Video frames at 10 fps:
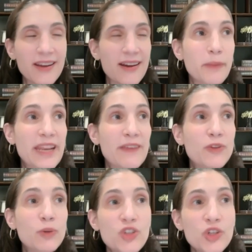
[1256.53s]
But if
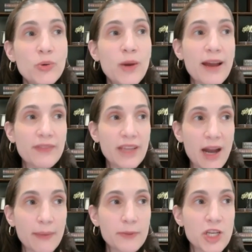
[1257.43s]
you do have the
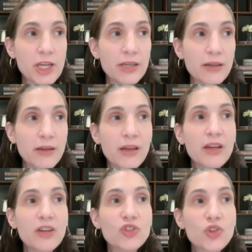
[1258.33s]
option,
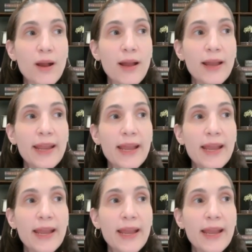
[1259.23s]
try